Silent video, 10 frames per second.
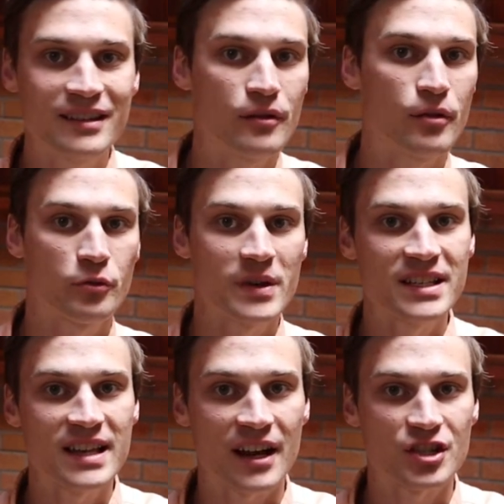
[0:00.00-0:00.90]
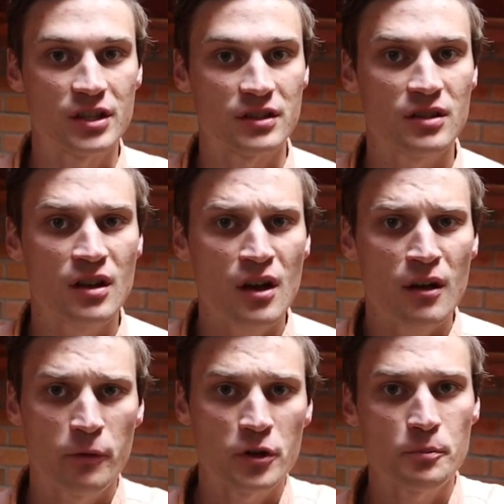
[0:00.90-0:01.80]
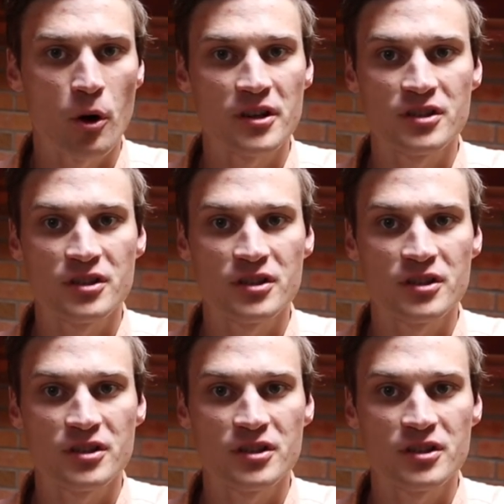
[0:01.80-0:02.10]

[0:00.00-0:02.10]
into three sections. First part